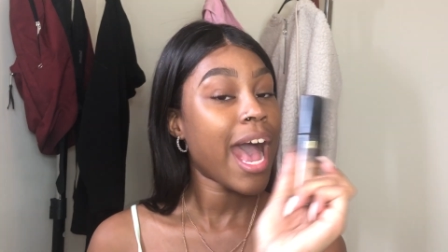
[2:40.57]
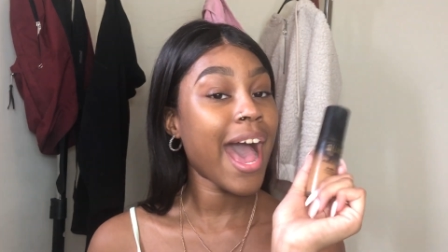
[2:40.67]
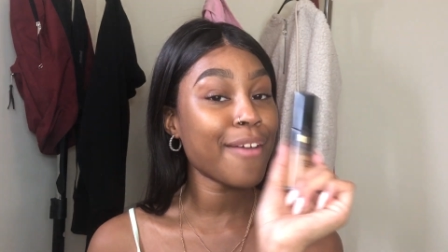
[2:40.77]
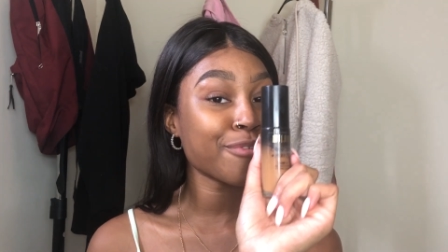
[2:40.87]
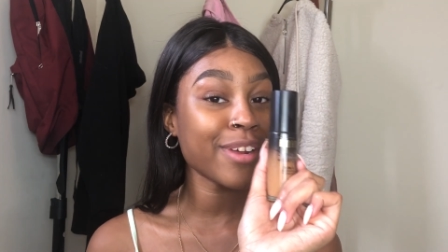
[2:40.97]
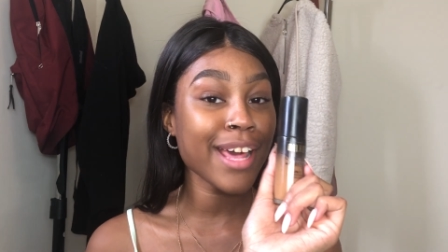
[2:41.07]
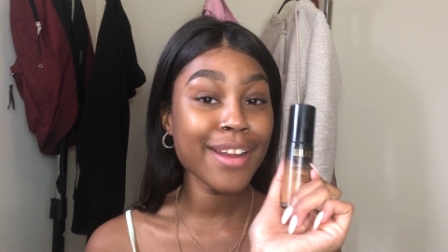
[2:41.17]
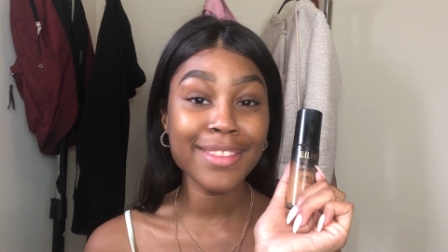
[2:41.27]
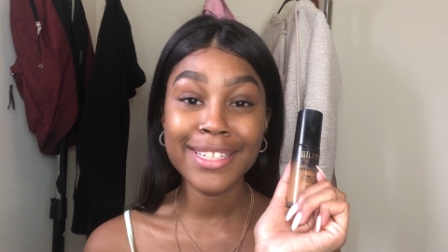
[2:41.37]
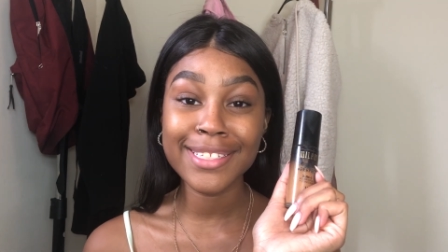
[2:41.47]
I've run out
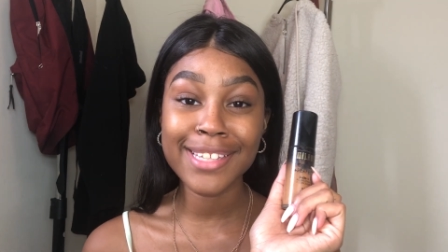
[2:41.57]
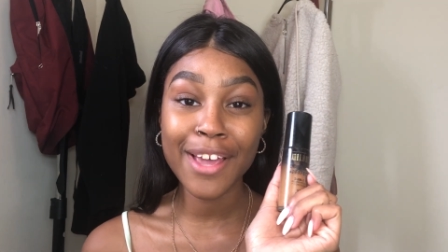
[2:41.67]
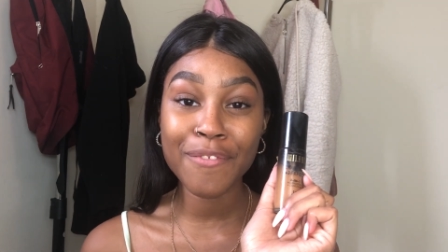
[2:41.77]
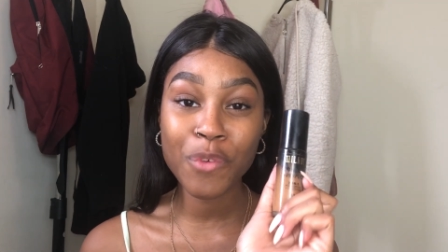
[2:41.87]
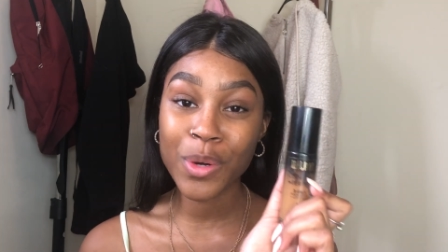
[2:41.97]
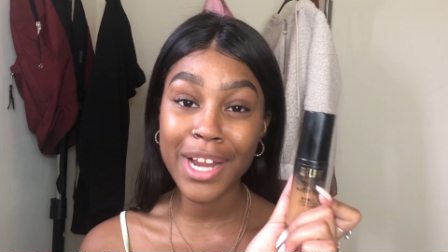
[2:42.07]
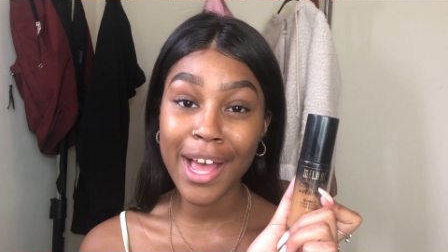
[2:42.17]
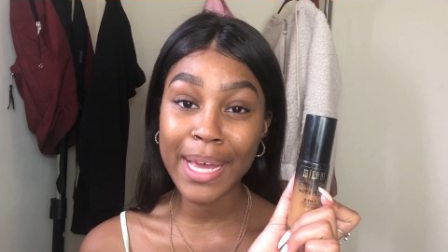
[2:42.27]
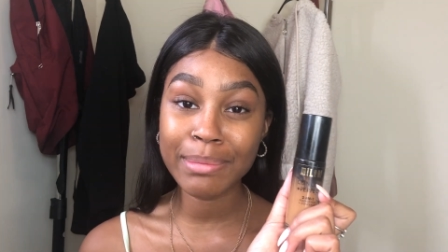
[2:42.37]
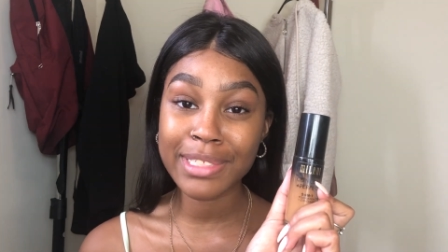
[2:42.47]
of this like four
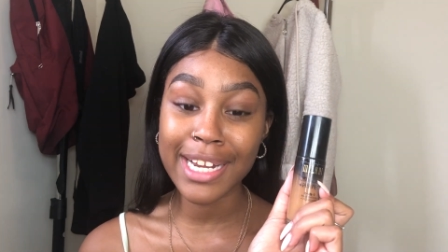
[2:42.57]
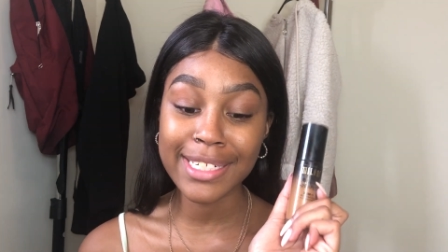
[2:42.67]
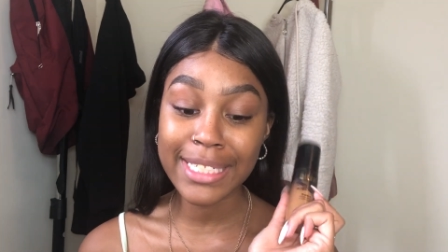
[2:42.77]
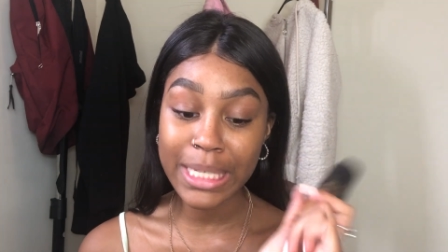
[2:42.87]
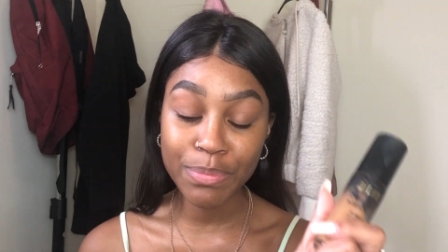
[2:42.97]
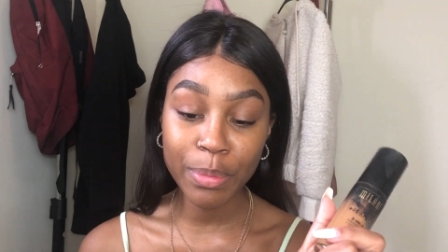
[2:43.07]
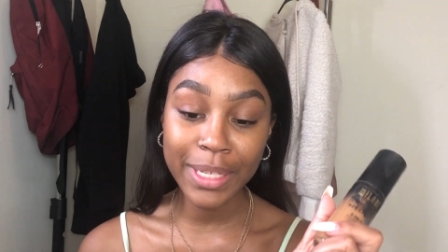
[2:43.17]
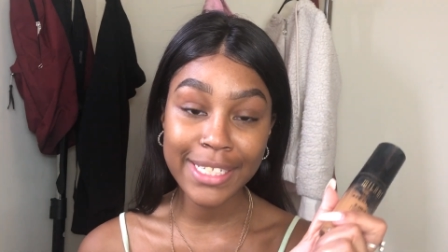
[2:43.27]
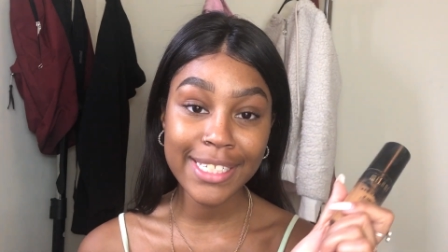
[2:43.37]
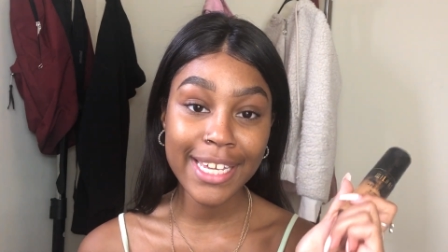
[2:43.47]
times and I just keep
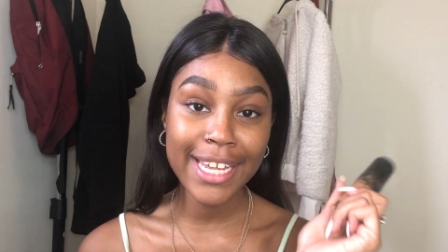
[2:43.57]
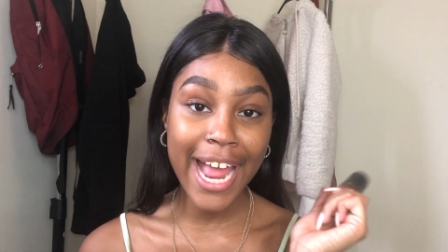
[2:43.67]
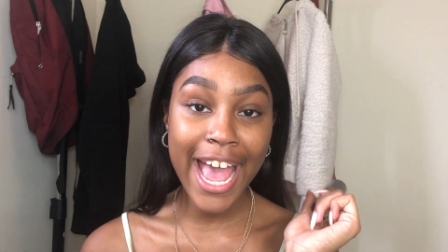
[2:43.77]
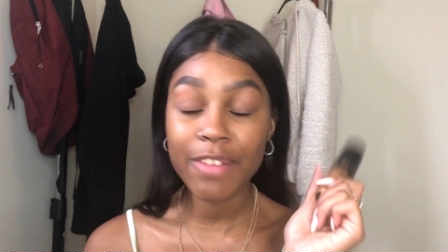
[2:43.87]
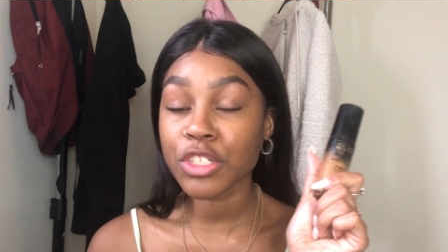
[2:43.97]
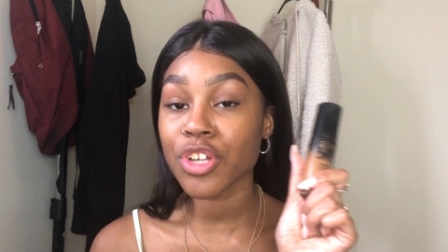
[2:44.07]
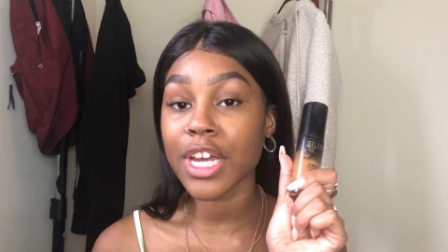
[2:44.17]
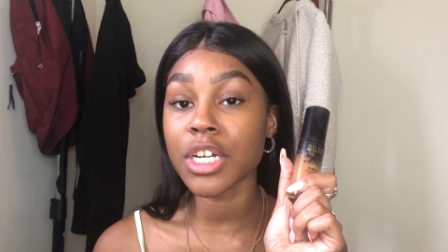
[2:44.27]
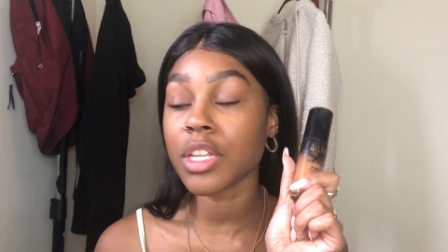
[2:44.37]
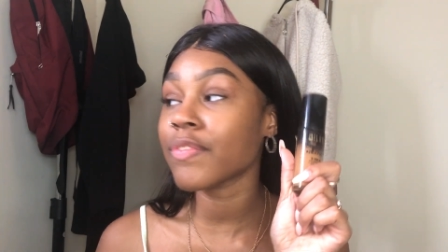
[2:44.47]
replacing it. I haven't
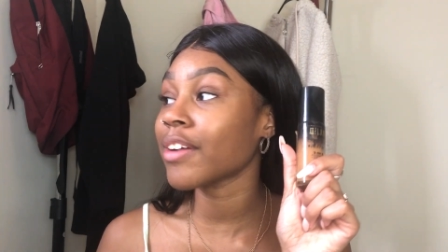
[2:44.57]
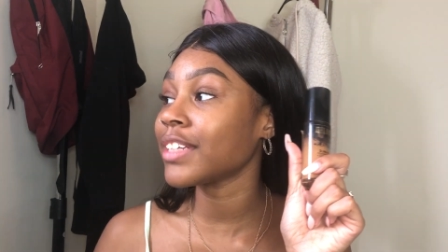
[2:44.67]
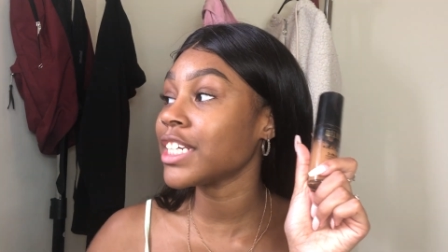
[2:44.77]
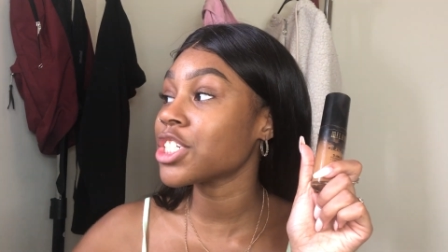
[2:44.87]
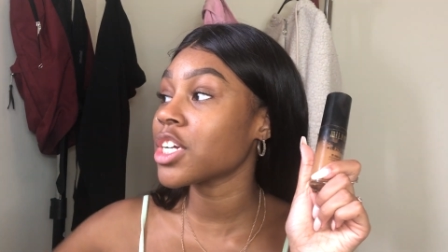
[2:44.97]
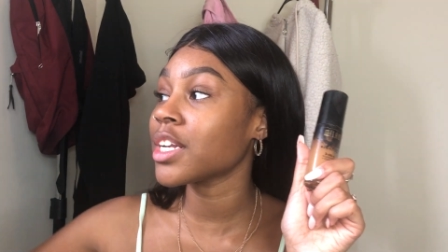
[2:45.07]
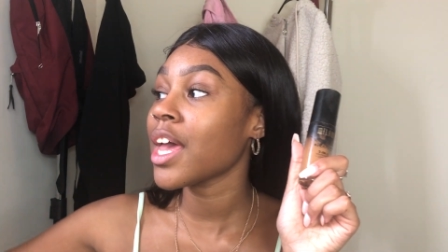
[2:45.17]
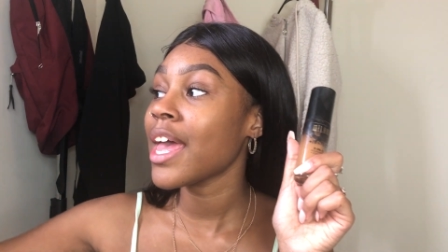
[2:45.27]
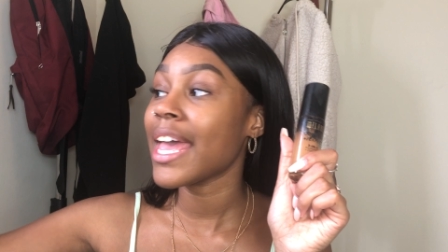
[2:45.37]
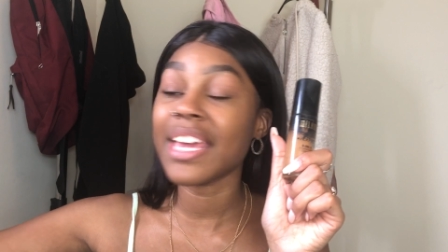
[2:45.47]
tried another foundation
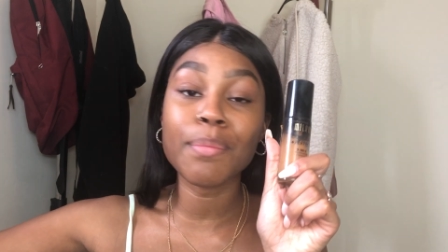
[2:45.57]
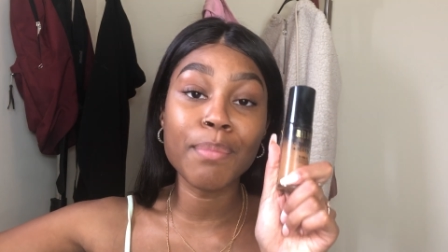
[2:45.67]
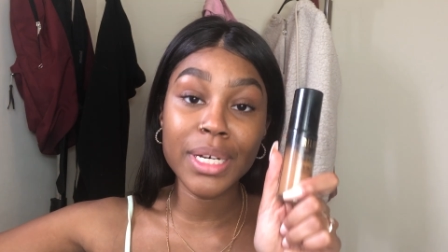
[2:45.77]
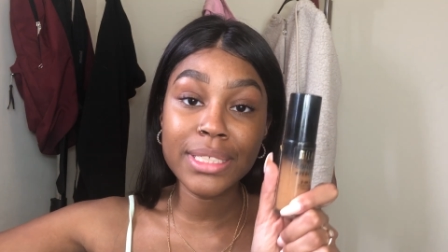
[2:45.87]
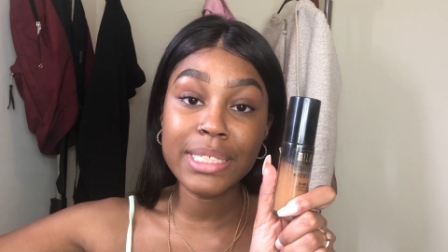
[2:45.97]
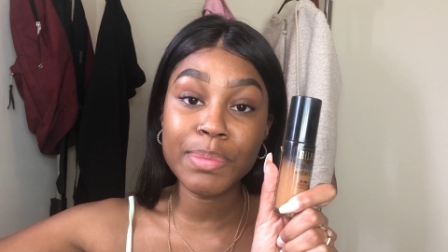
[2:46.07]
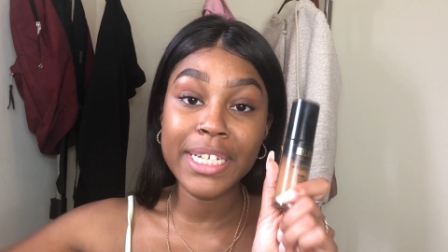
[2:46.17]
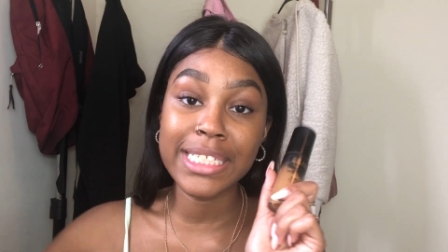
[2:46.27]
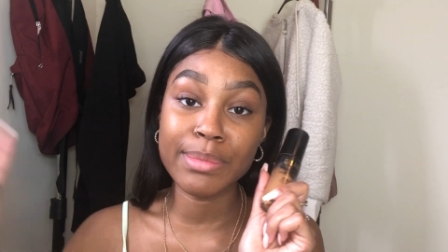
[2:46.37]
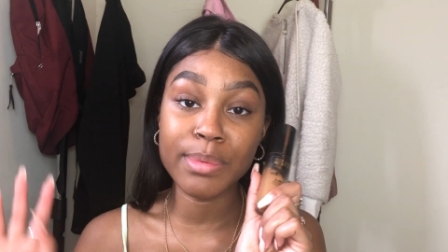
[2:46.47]
in months
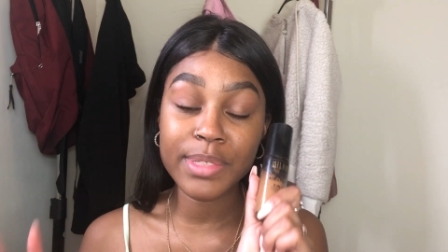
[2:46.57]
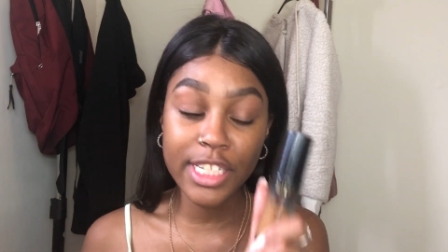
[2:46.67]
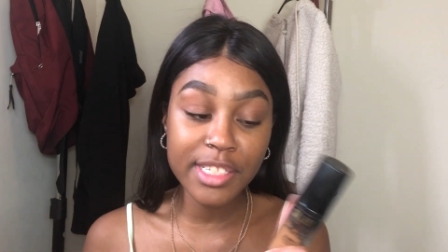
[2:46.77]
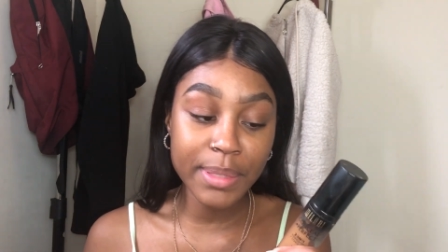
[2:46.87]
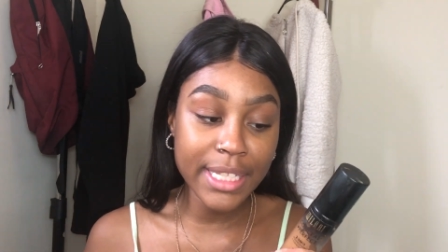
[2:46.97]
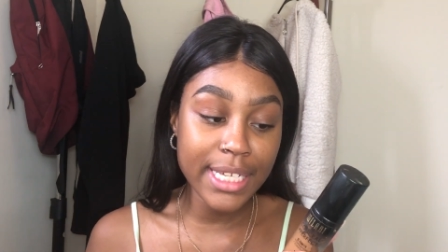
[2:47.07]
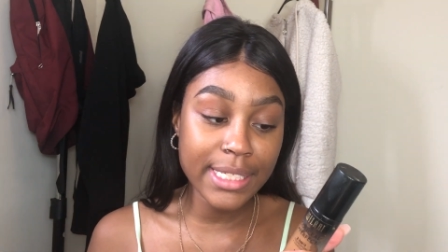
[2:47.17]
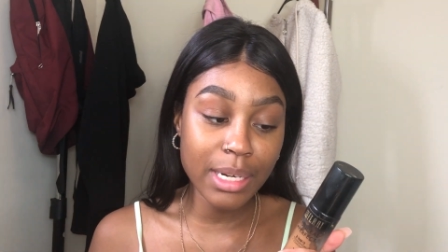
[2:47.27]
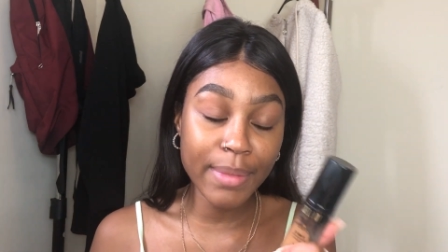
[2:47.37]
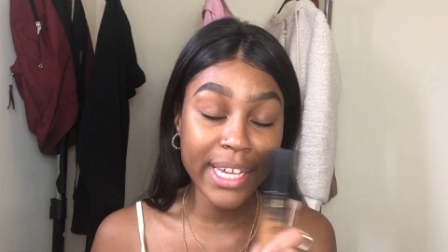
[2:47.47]
because I'm obsessed with this
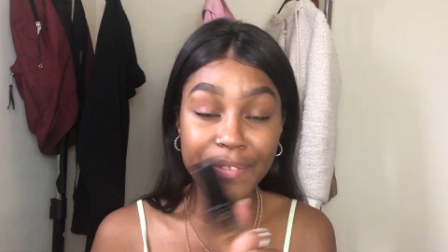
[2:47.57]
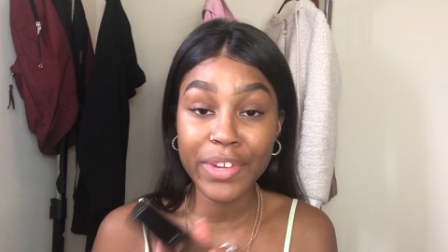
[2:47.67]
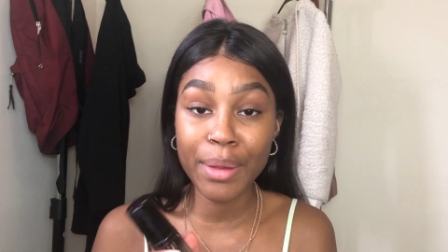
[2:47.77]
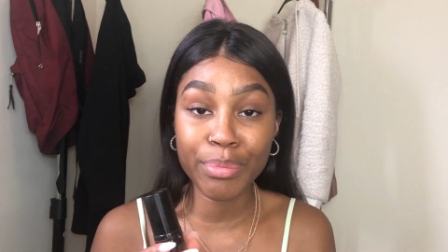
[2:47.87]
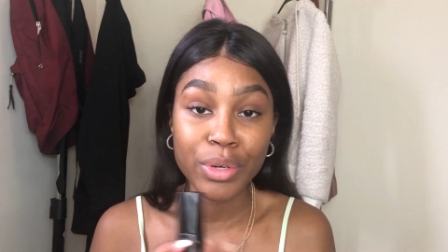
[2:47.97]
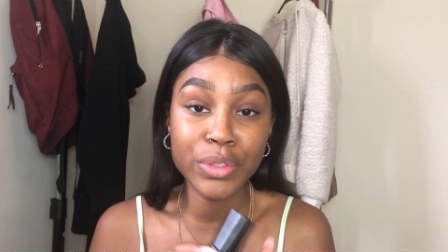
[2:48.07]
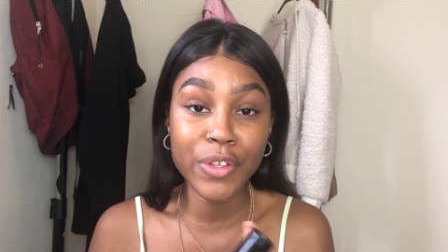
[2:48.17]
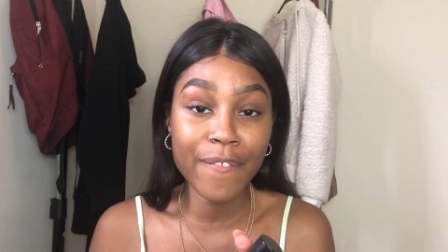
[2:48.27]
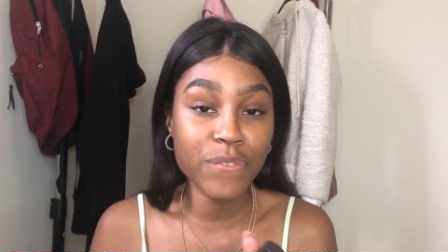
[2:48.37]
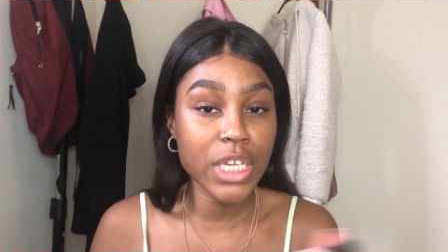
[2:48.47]
and I'm like, if it ain't broke,
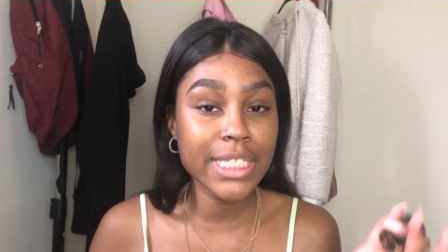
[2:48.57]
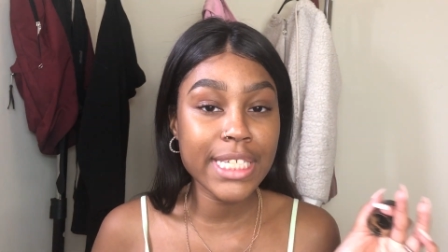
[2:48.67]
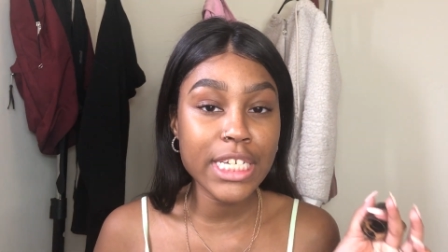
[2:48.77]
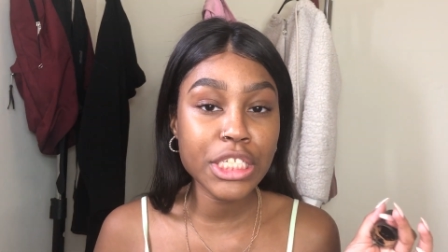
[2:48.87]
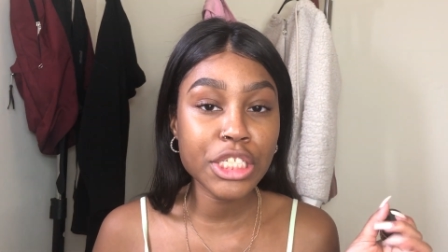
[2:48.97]
don't fix it.